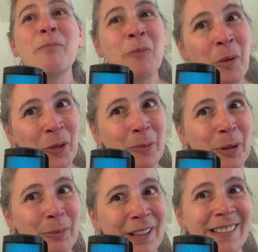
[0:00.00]

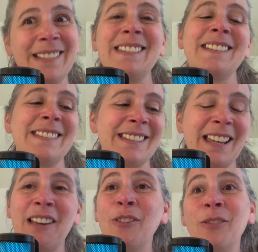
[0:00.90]
multiple businesses.
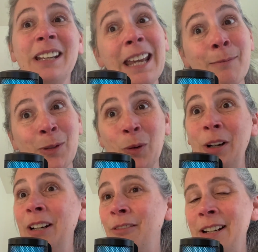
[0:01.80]
I've owned a game store
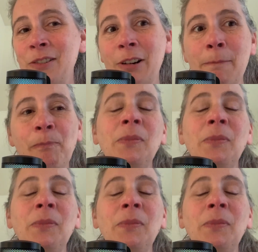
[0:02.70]
and a restaurant.